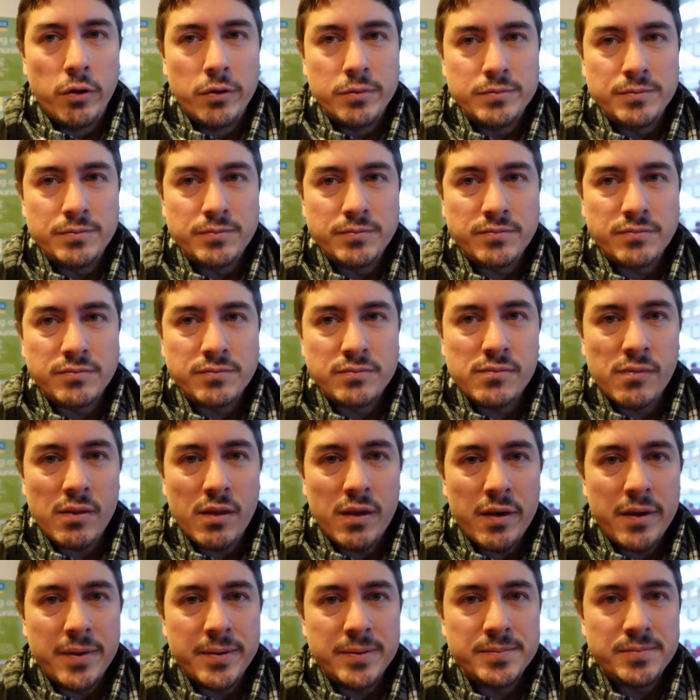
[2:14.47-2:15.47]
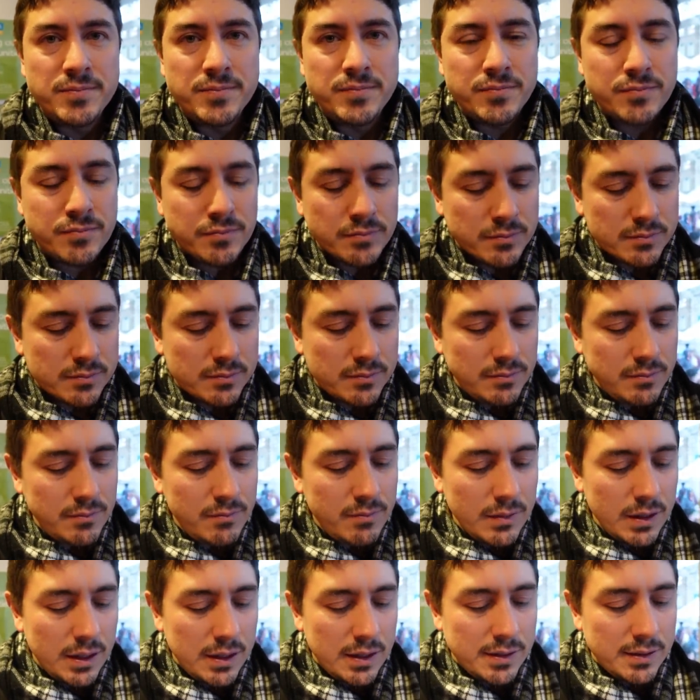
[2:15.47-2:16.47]
It does not taste like cheese.
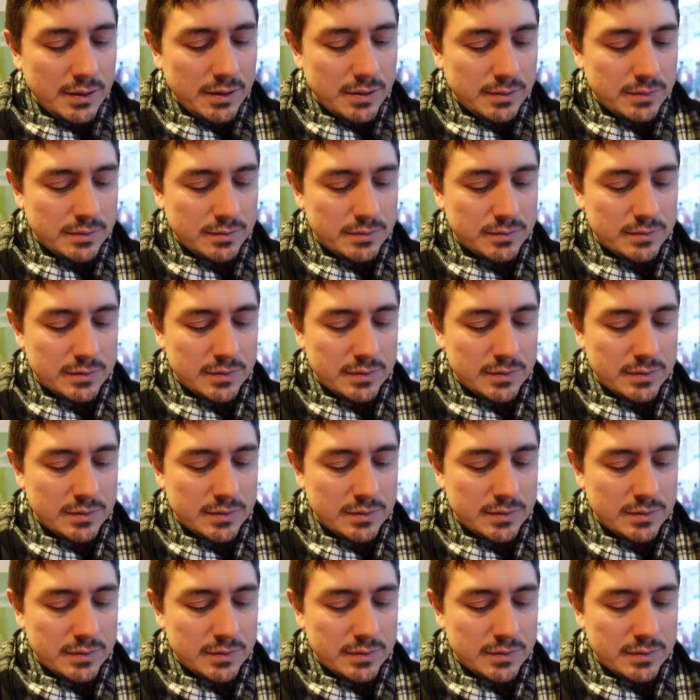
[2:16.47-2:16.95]
What is wrong with your